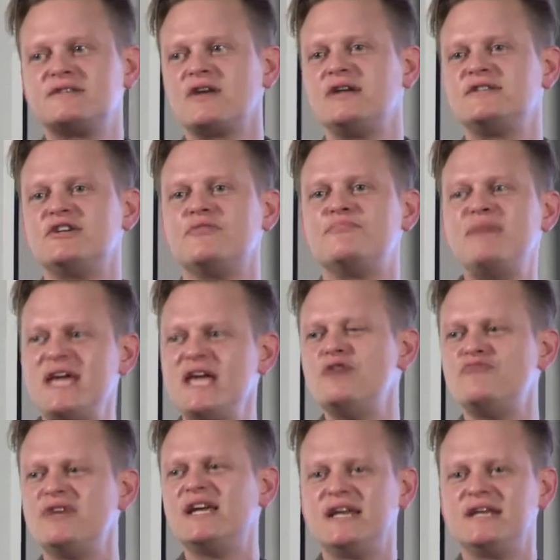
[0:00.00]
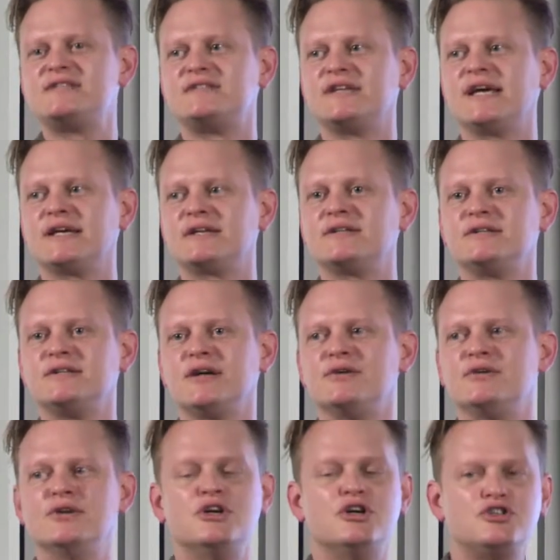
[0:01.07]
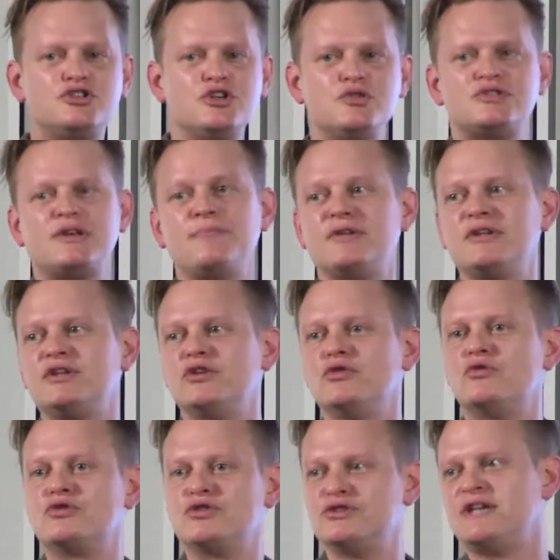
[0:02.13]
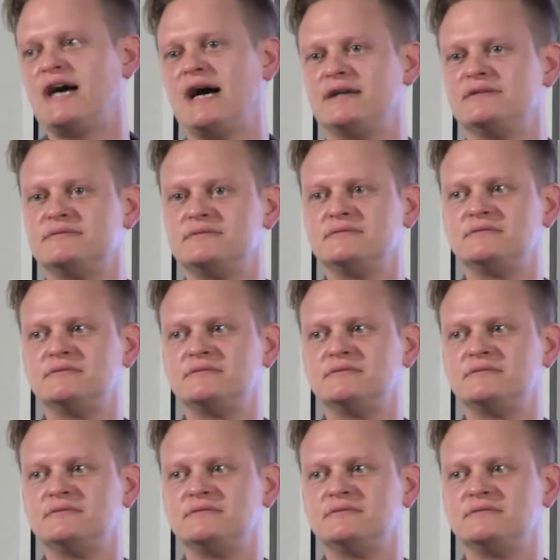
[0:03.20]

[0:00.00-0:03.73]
this idea of being realistic. Do something that you're good at.